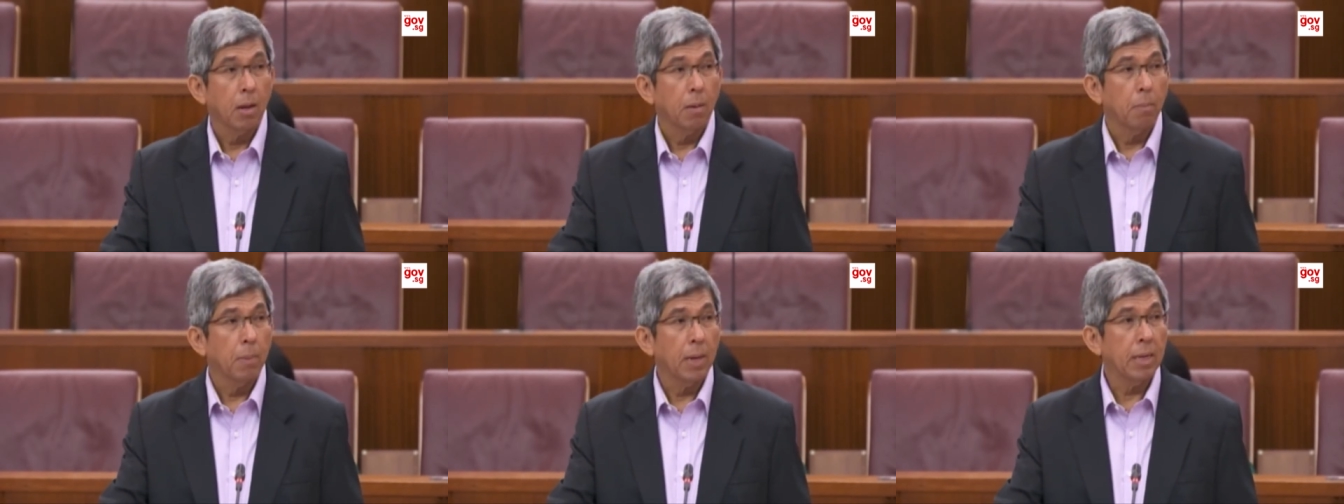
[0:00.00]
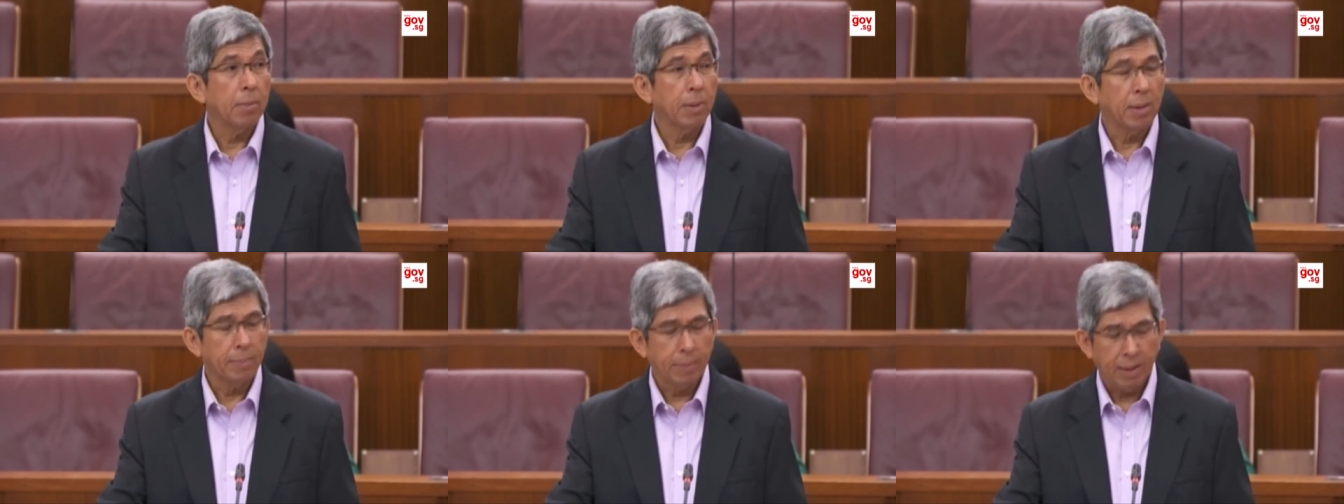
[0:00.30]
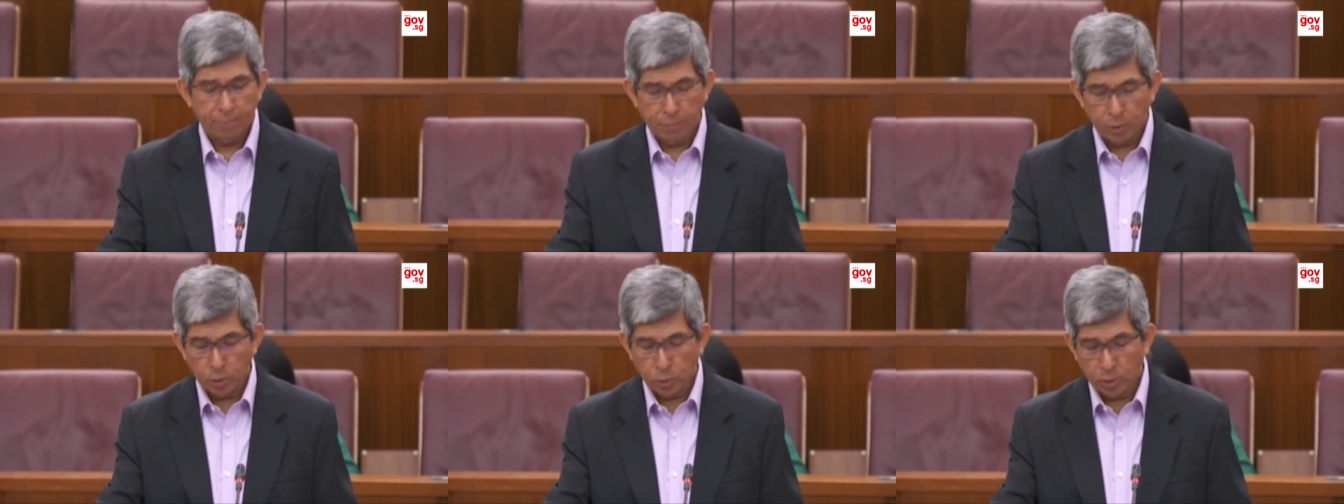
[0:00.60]
Madam, I'm
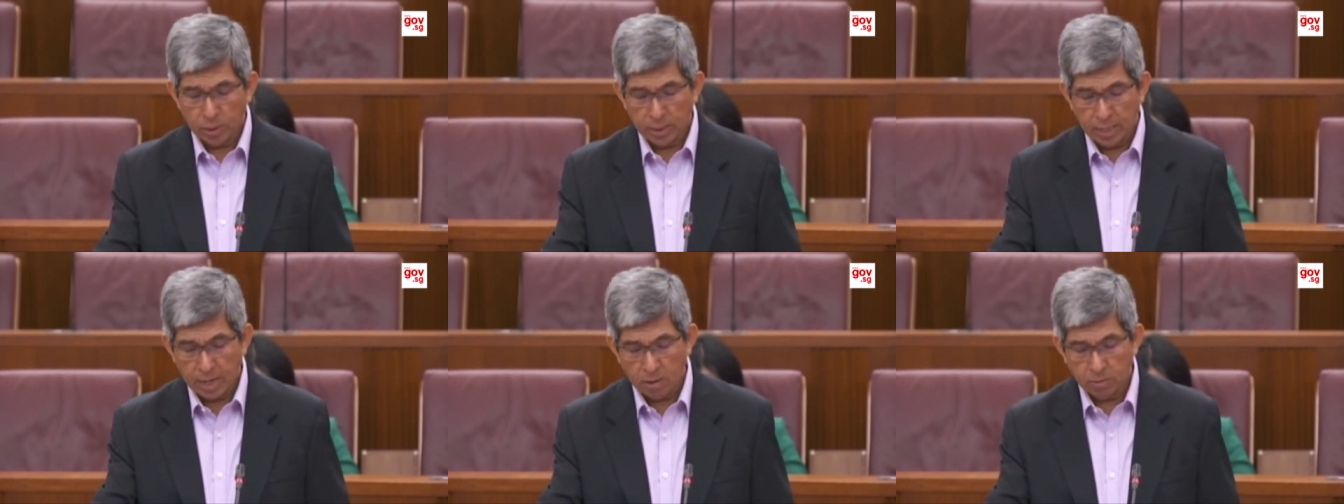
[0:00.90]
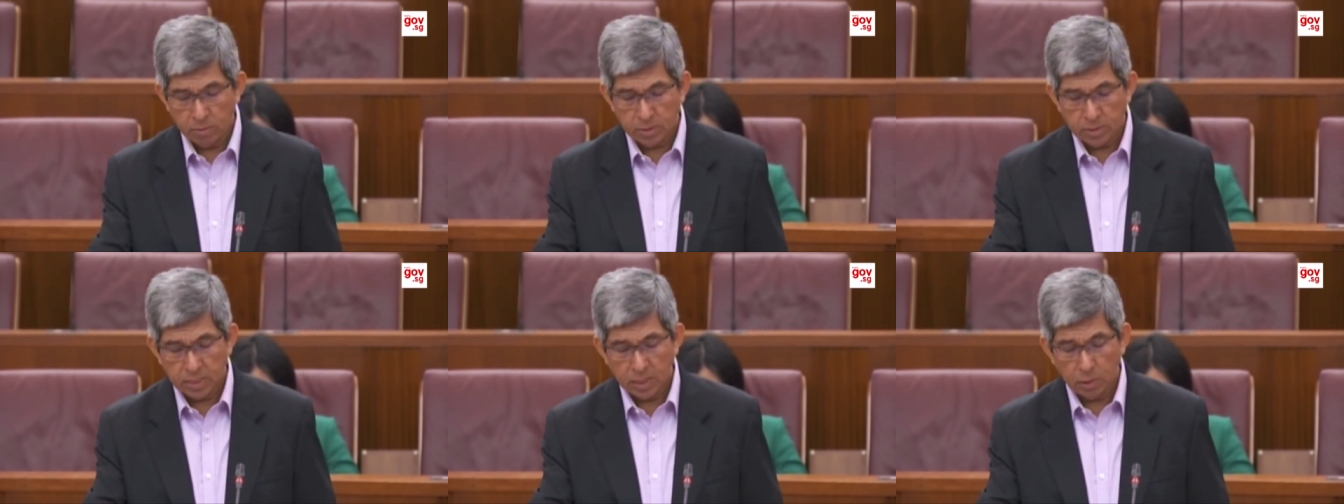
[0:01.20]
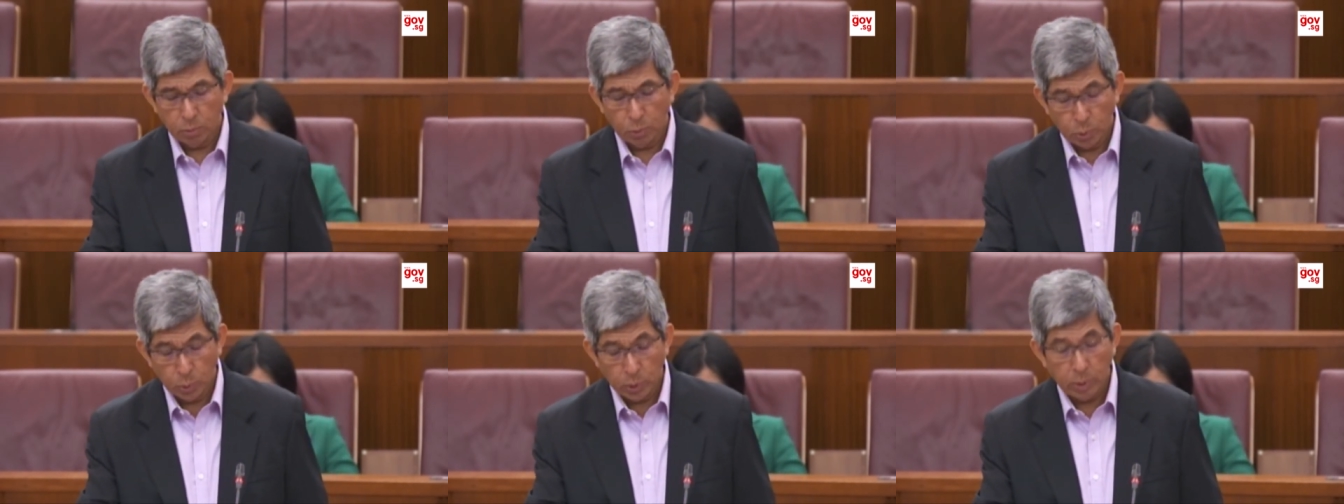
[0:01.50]
happy to announce that
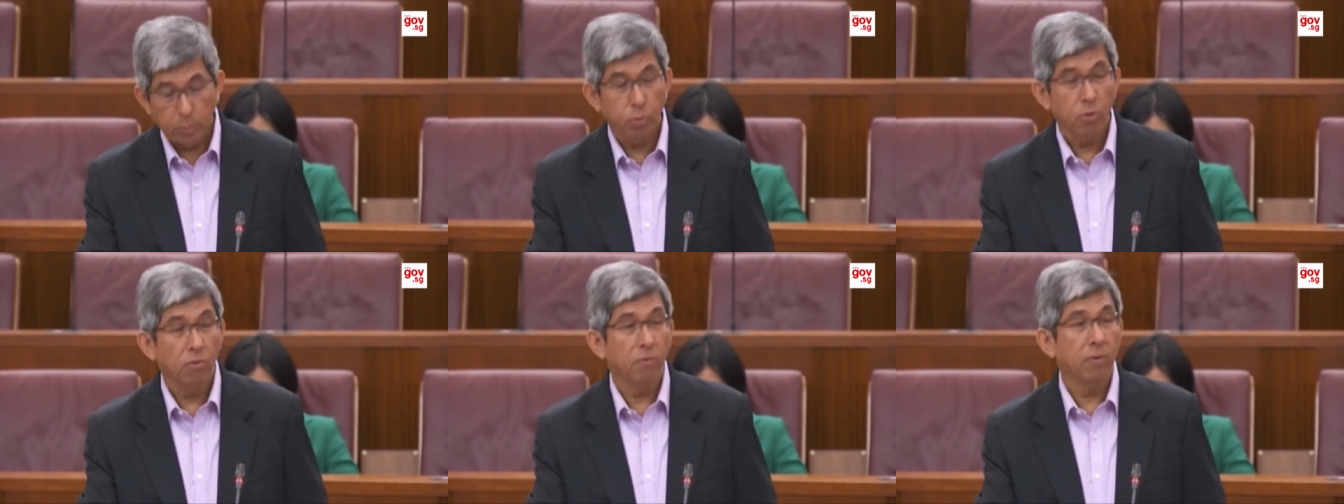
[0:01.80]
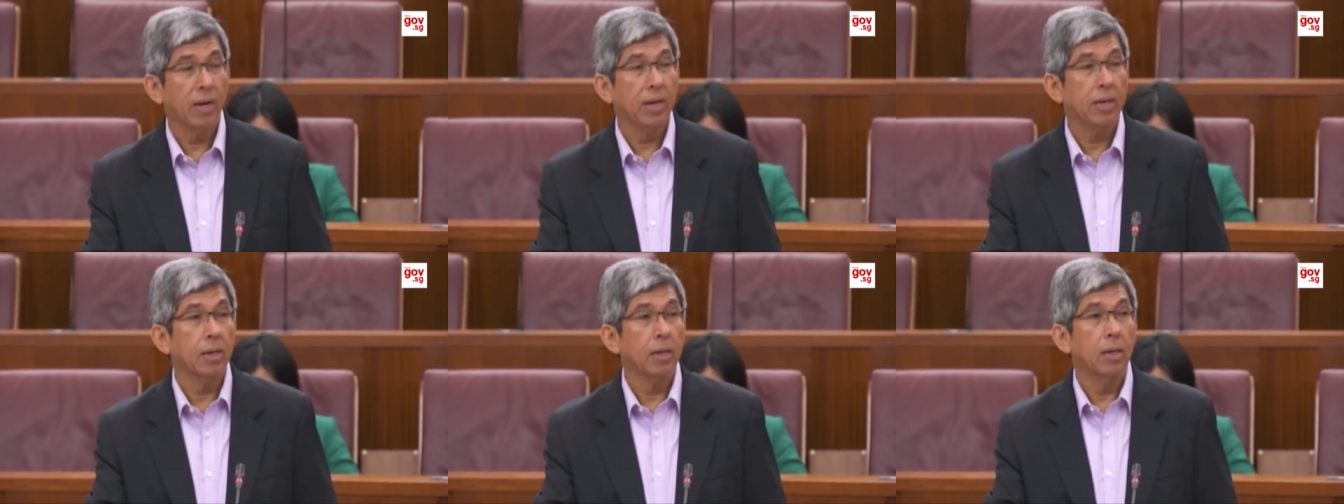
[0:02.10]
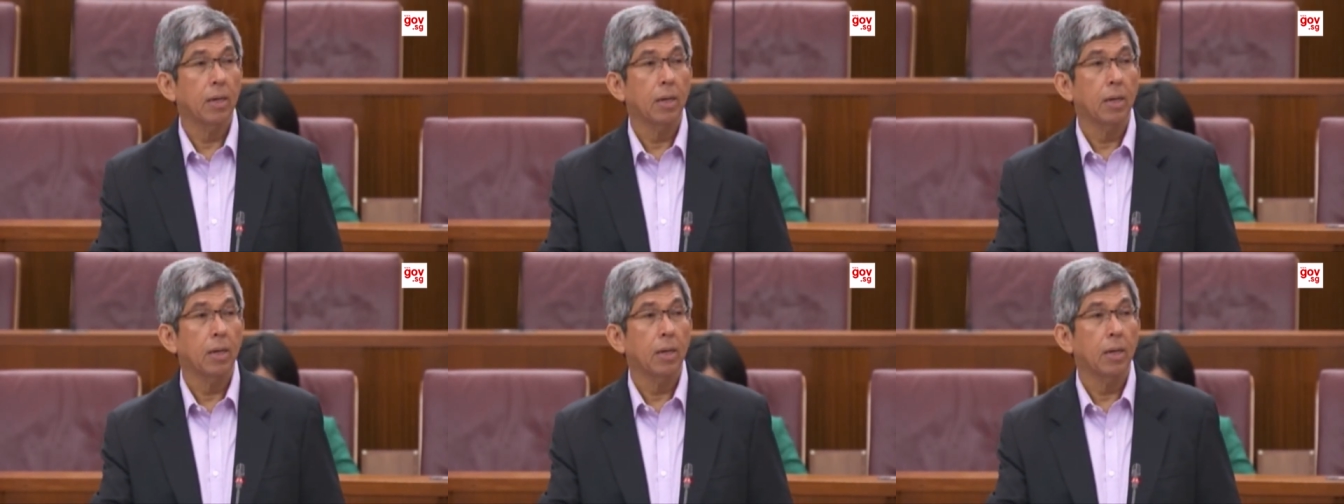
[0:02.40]
we will provide